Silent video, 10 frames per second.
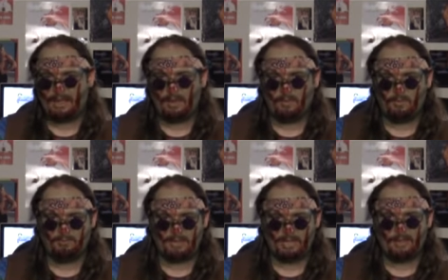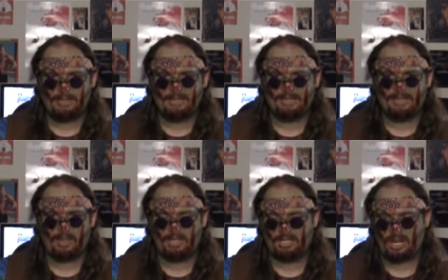it really wasn't
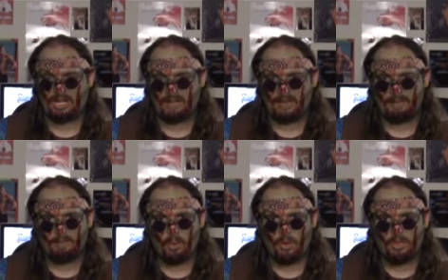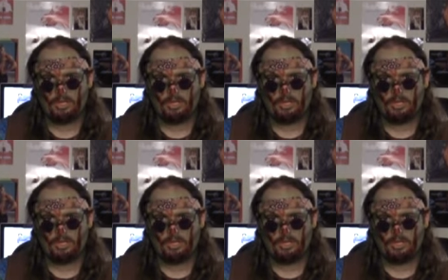until they started giving him more